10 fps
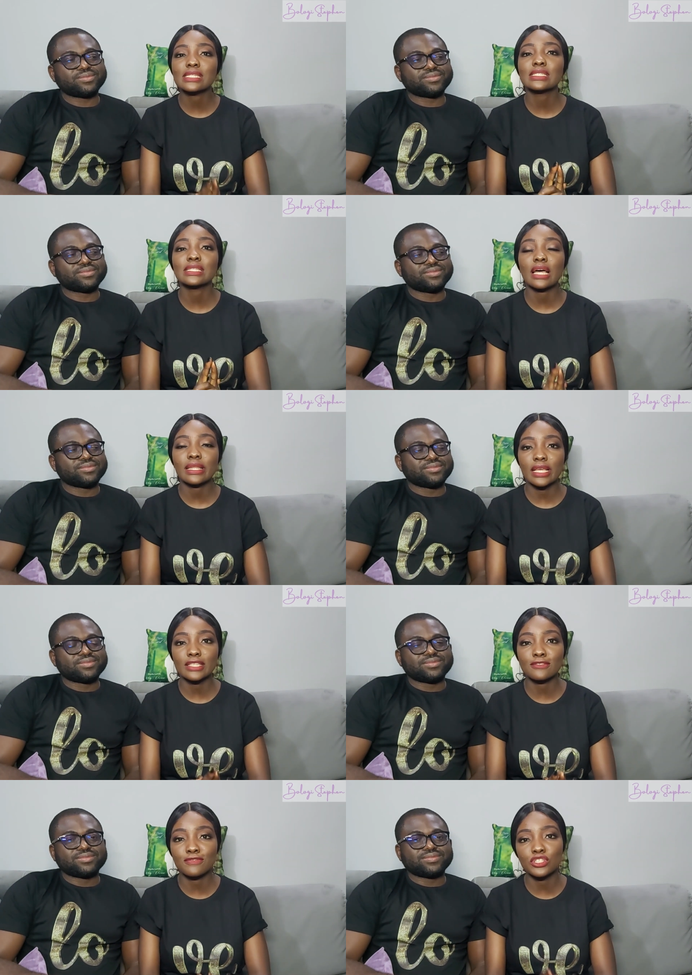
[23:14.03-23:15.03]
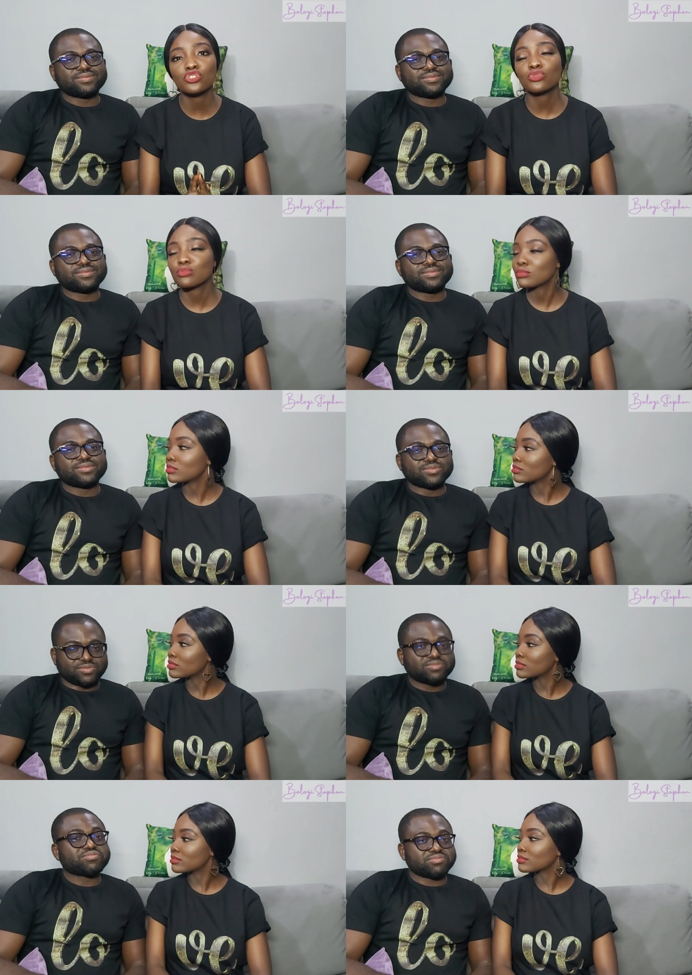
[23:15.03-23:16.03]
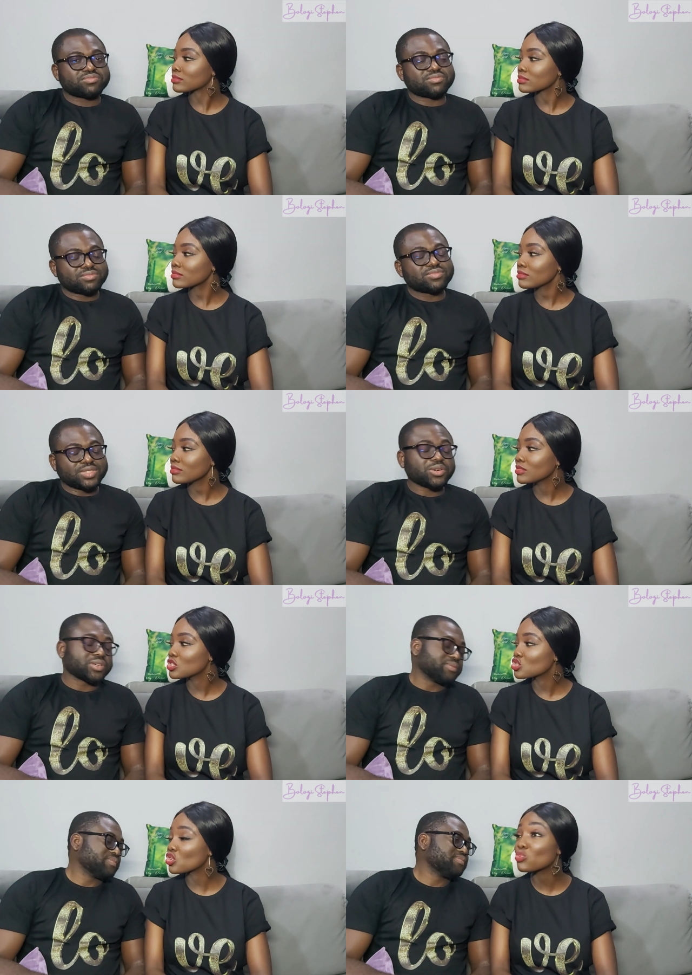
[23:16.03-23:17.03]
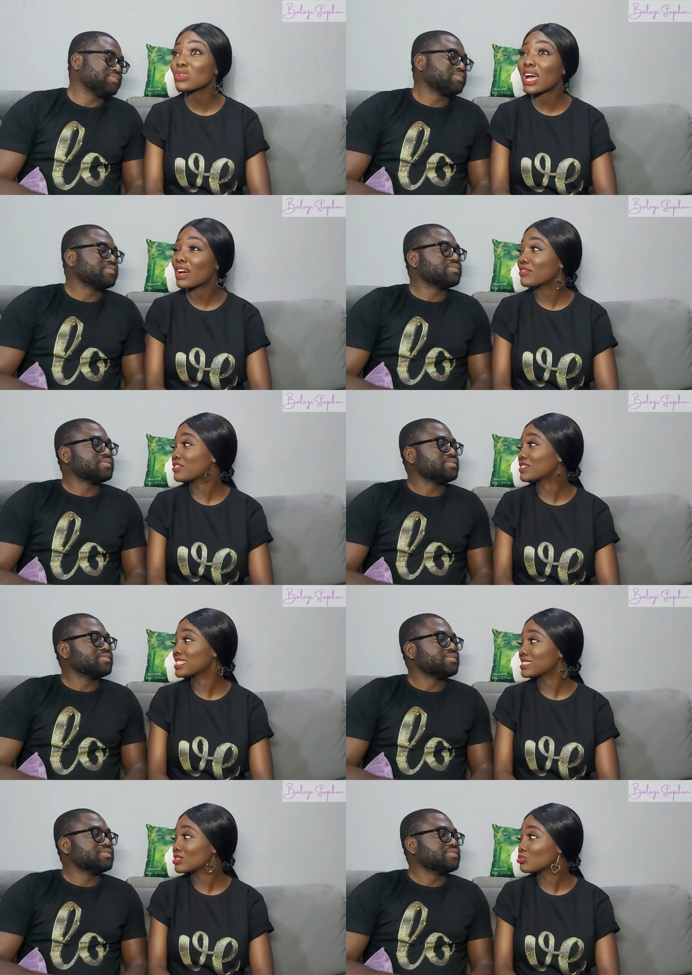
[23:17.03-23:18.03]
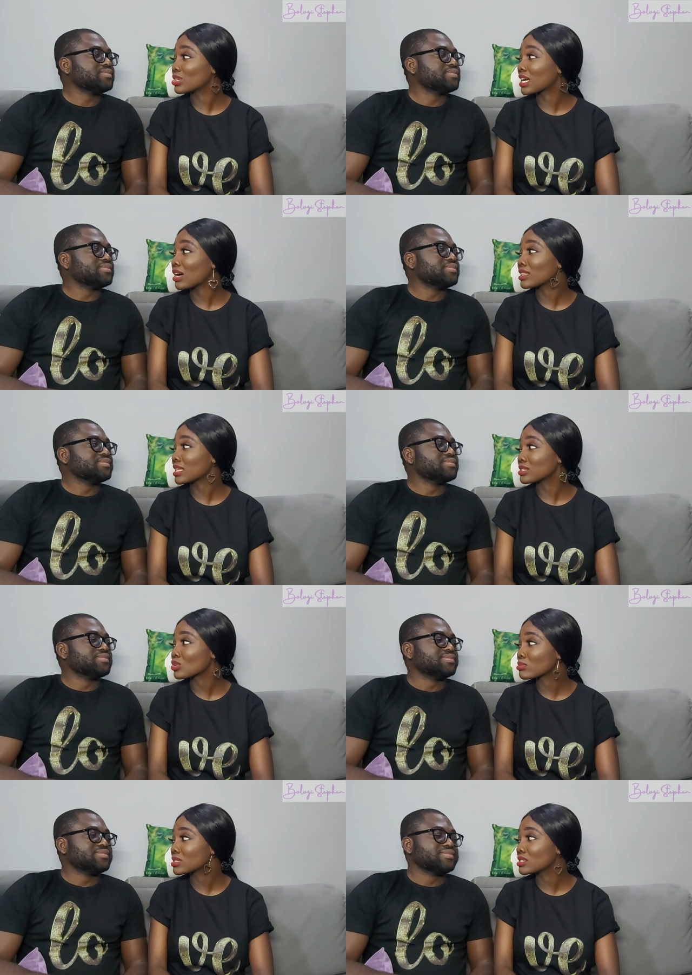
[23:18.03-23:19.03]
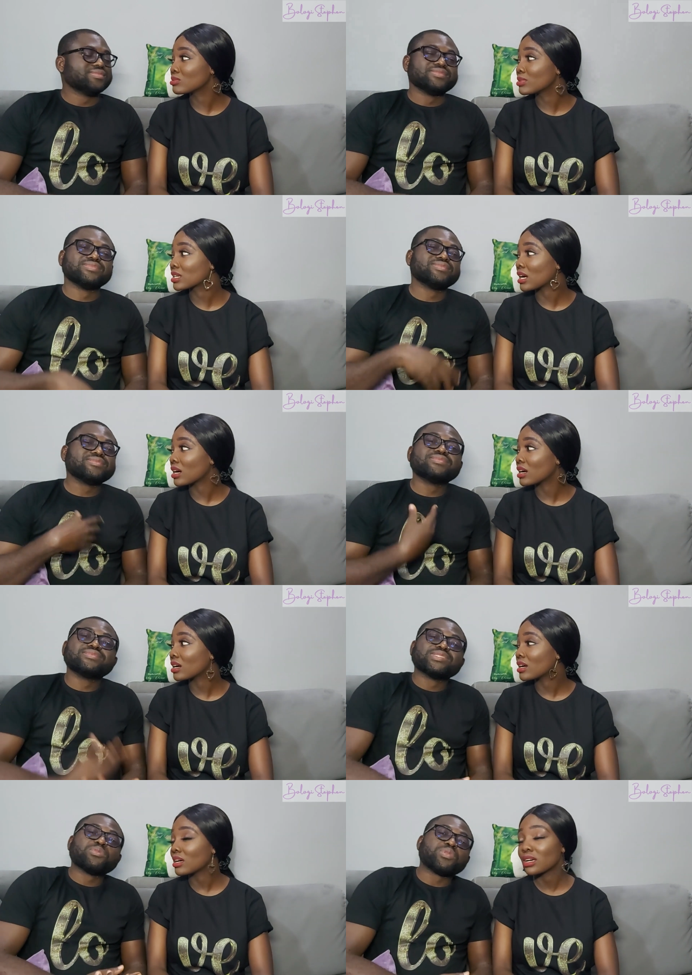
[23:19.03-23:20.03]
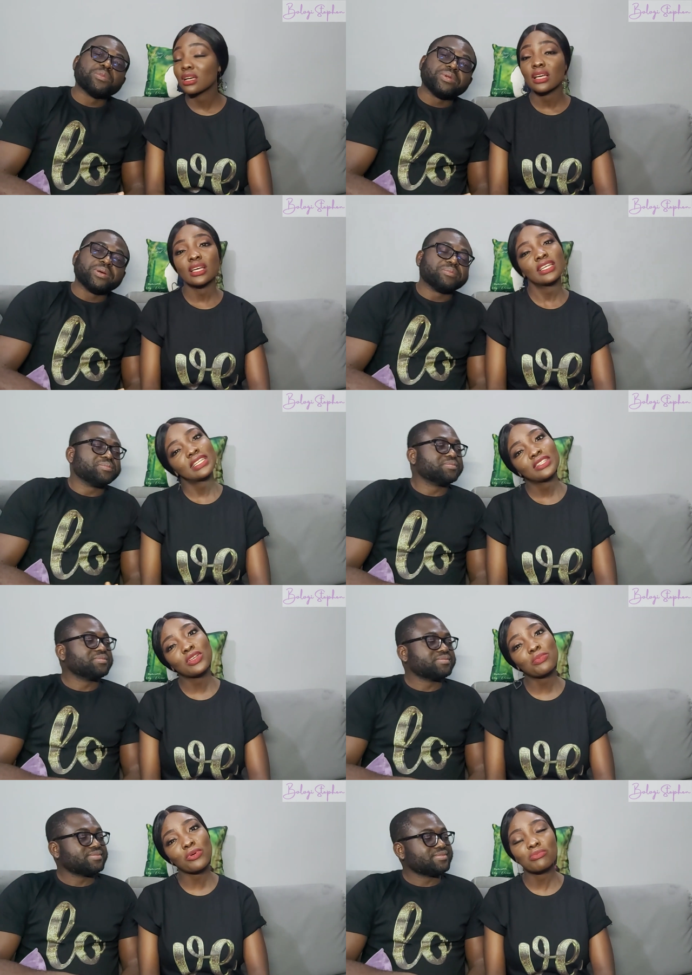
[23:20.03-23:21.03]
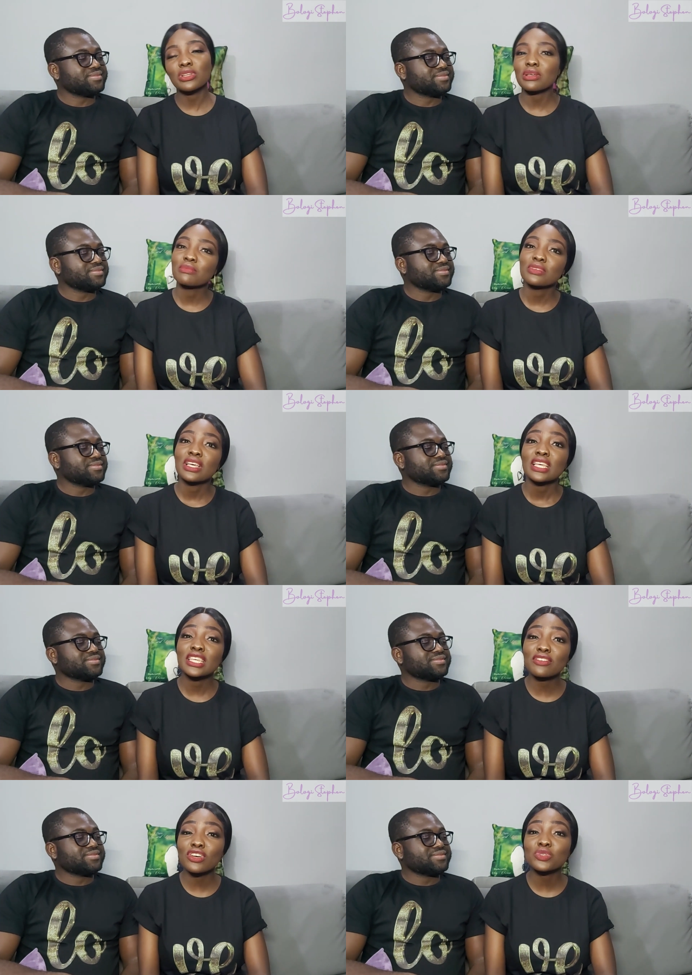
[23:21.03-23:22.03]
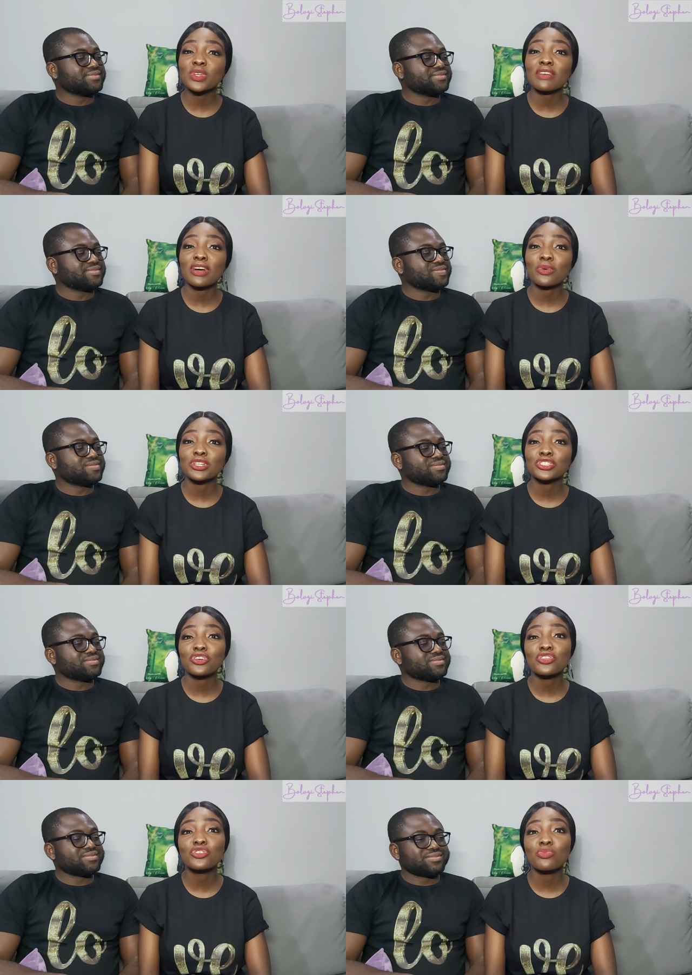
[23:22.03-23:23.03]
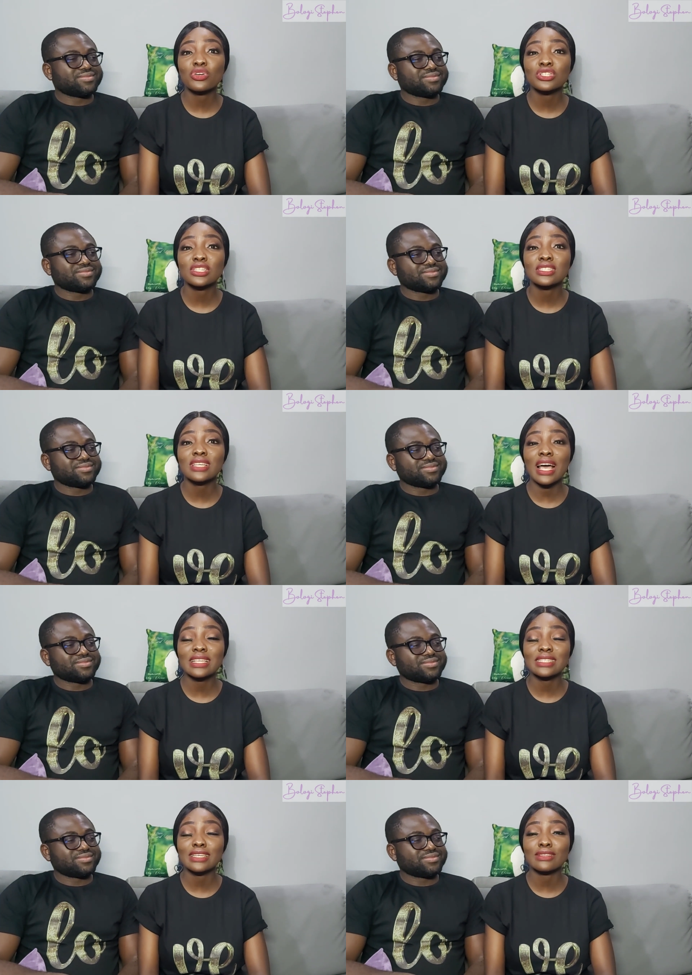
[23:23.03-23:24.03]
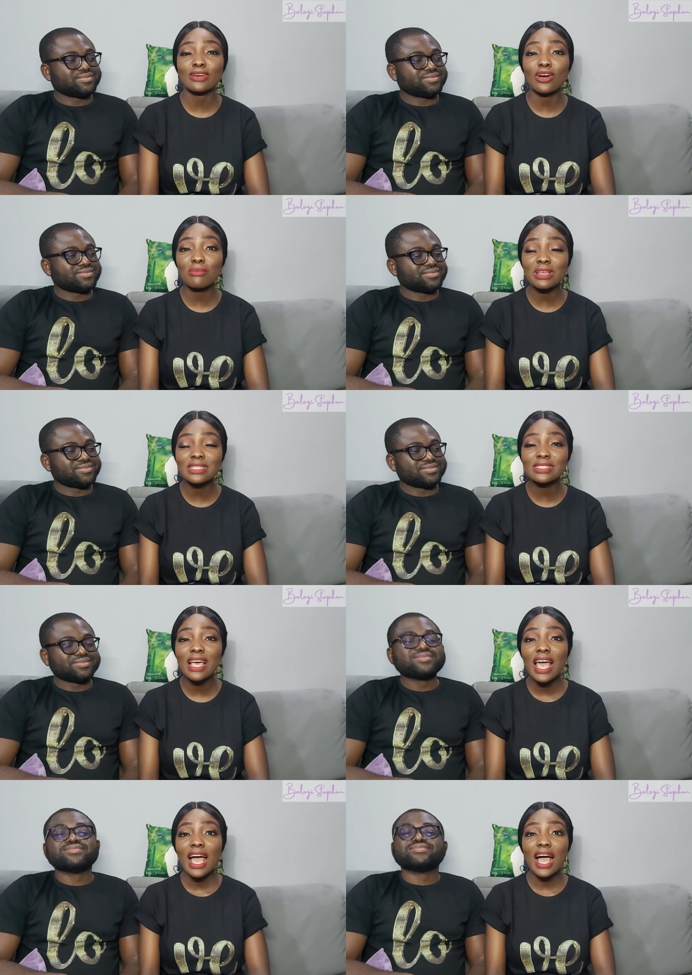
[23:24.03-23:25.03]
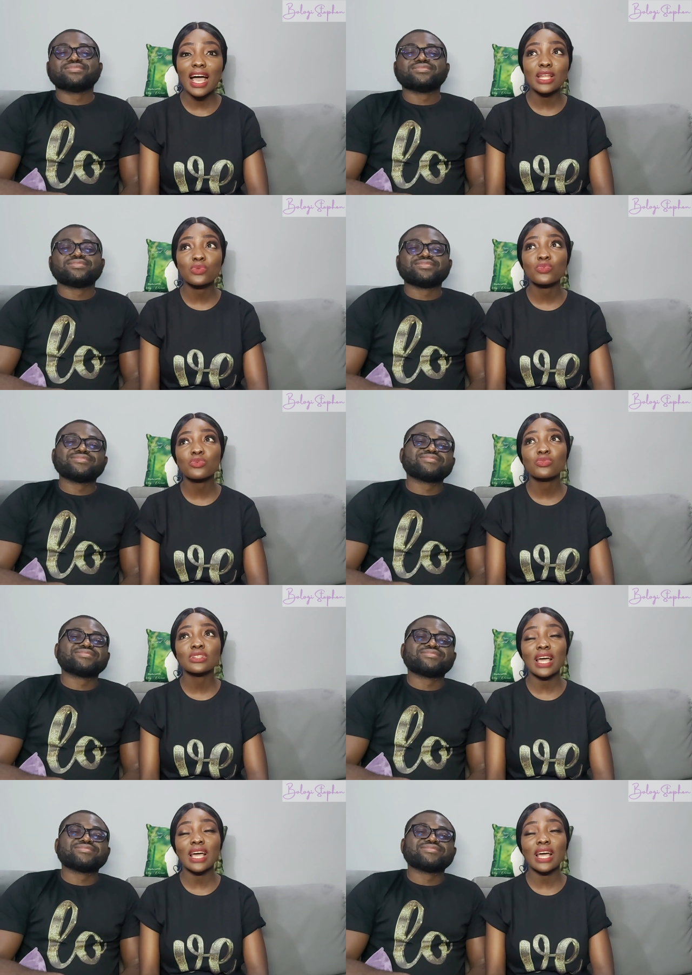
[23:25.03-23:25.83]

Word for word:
Speaker 1: it in our next video. Okay. So we'll have 15 deal breaker, 30 something deal breaker.
Speaker 2: No problem.
Speaker 1: No problem. Give us whatever question you want us to ask in the comments and we would